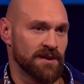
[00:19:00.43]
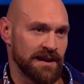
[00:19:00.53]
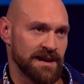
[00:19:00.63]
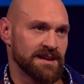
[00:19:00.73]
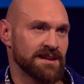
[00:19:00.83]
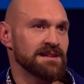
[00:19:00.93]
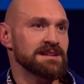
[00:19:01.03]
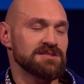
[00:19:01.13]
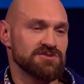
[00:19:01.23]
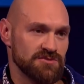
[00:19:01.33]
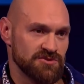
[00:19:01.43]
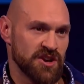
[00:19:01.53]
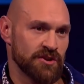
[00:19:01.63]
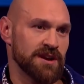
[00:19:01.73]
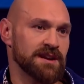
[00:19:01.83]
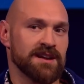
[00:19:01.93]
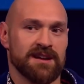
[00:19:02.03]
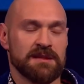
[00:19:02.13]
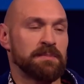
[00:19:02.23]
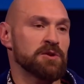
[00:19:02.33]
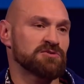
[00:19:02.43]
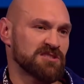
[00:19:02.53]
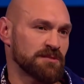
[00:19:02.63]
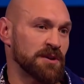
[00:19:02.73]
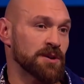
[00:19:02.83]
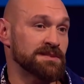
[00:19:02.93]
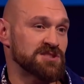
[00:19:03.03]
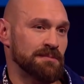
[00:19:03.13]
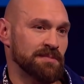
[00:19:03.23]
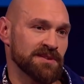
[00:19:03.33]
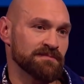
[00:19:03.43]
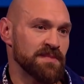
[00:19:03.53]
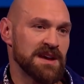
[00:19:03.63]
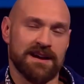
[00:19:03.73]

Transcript: going like during uh, the process of becoming champion.